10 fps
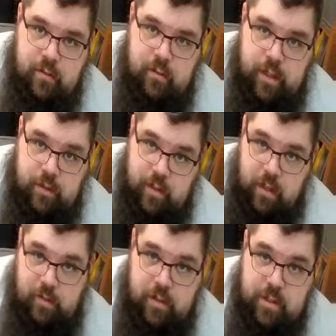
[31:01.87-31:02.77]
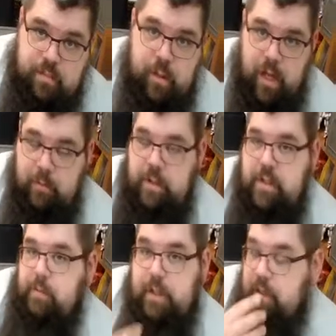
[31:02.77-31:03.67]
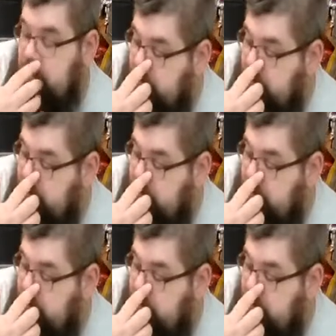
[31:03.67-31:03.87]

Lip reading: like you can just play with just what's in this